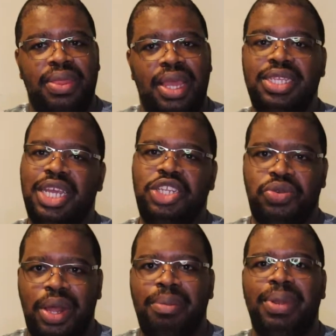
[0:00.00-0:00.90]
is a
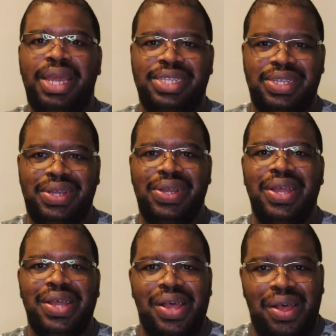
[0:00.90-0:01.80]
trailblazer
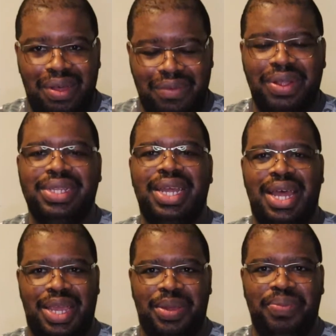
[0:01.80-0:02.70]
of her
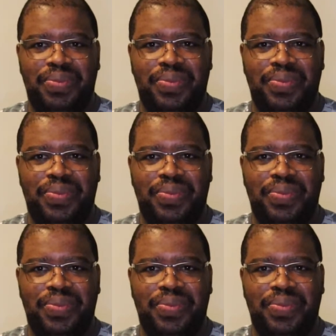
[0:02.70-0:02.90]
time.